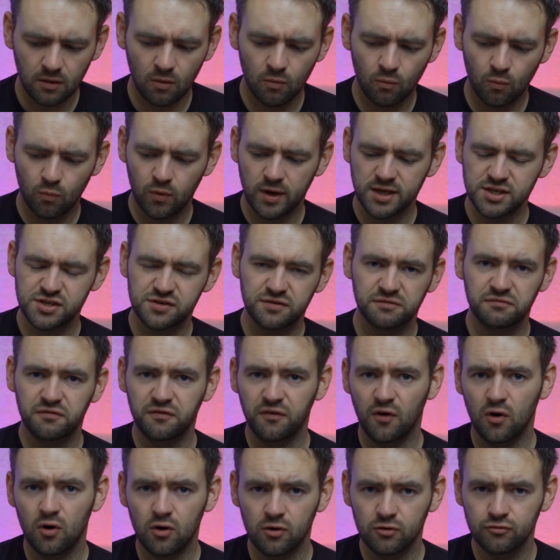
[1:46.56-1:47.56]
which
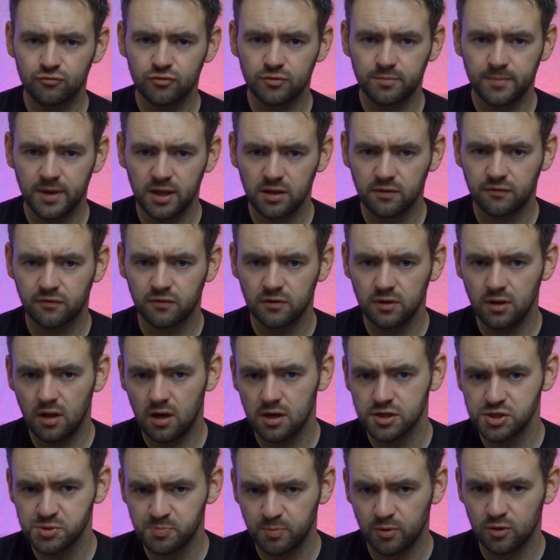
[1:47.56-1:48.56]
400 mil for a lot
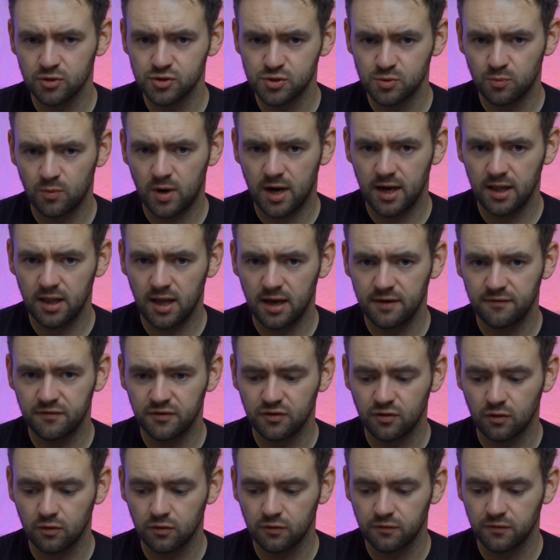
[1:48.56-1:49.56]
of sports and wildlife
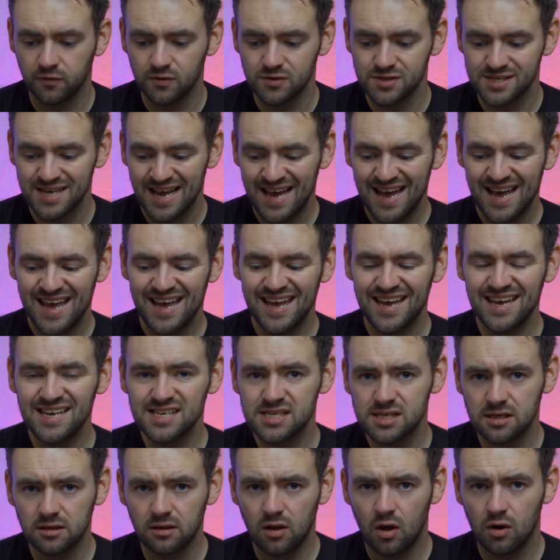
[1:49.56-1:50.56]
photographers
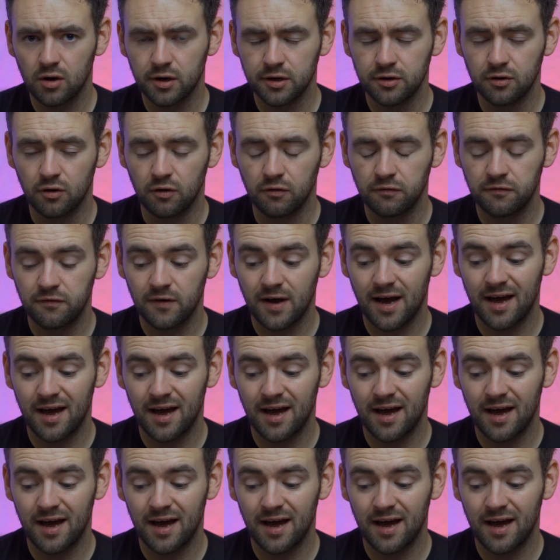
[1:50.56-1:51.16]
isn't long enough,